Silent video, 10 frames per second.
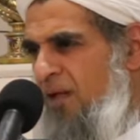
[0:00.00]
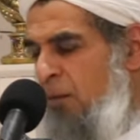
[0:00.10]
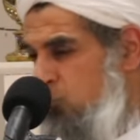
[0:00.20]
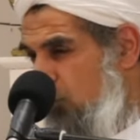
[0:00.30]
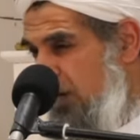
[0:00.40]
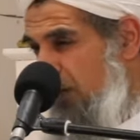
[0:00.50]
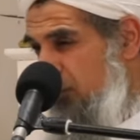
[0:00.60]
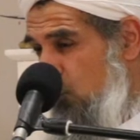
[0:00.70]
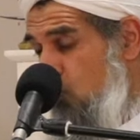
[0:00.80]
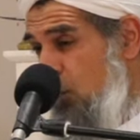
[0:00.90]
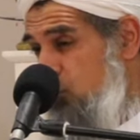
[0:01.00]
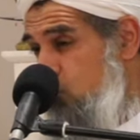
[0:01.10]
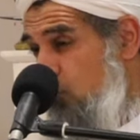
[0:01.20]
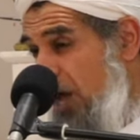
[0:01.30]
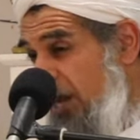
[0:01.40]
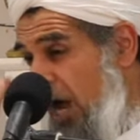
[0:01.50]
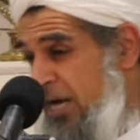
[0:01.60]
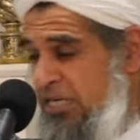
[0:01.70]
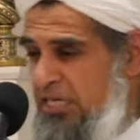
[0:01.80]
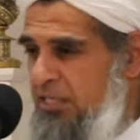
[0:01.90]
I'm talking about the hunger so you get an
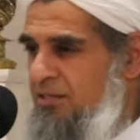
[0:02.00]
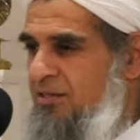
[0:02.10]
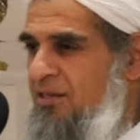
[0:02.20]
idea.